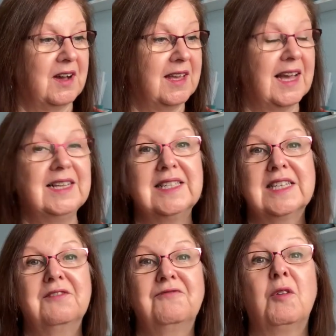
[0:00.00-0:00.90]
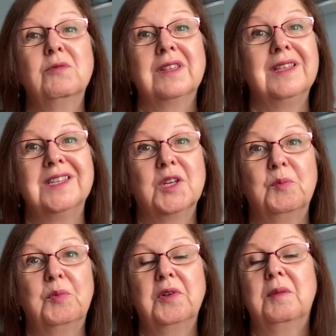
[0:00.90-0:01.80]
I can, instead of folding these up
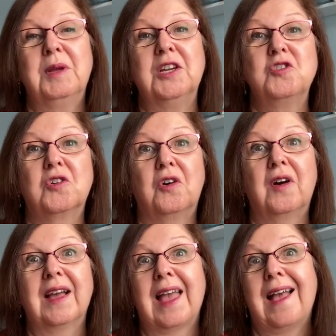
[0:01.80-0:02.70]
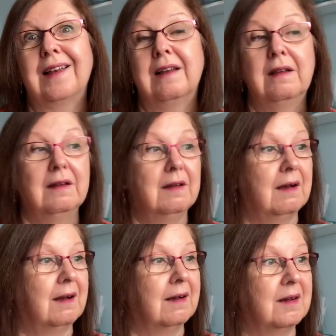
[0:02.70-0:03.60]
and put them in a drawer again,
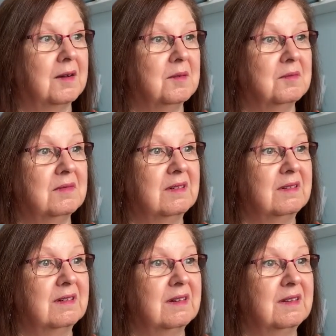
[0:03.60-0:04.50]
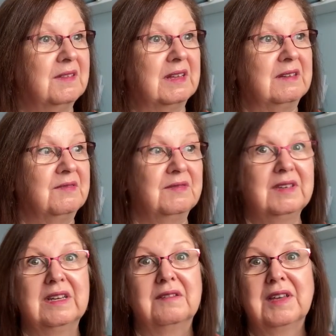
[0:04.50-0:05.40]
and then,
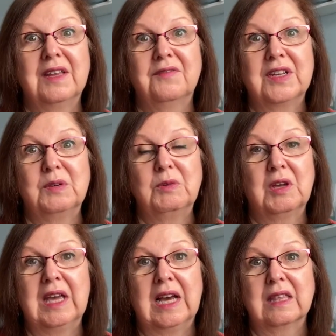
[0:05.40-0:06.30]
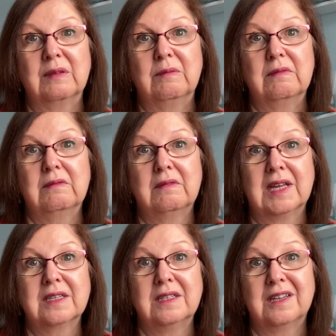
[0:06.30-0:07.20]
you know, getting fed up looking at them
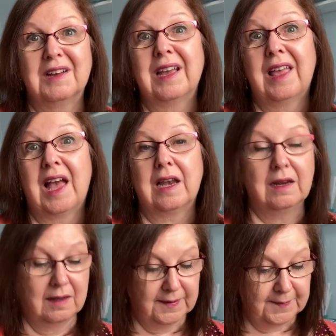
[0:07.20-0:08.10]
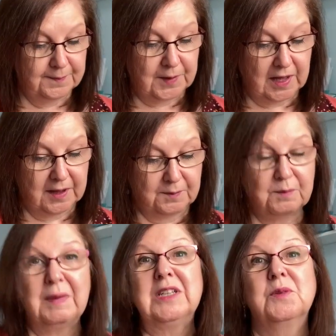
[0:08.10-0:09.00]
next year again,
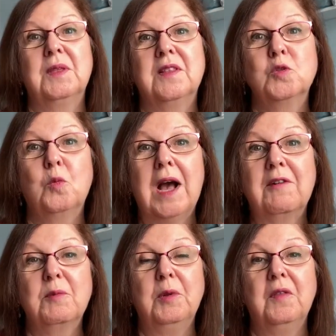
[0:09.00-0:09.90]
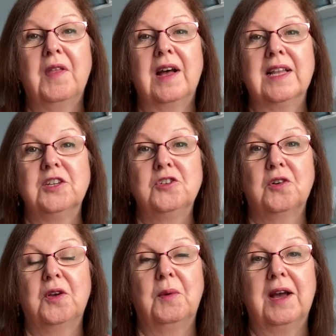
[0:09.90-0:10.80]
make something that's wearable that I'll
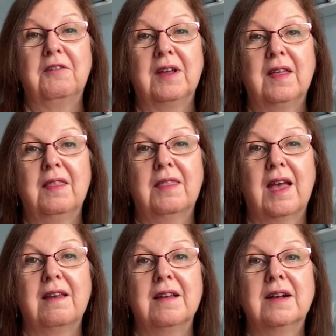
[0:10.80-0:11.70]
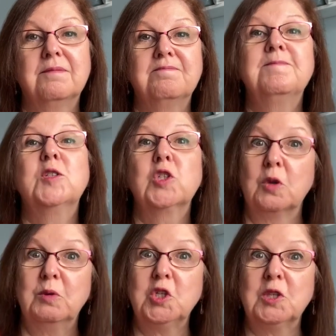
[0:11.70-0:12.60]
enjoy wearing, then so
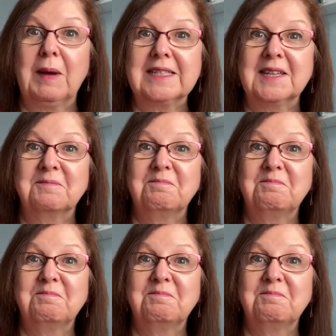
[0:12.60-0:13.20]
much the better.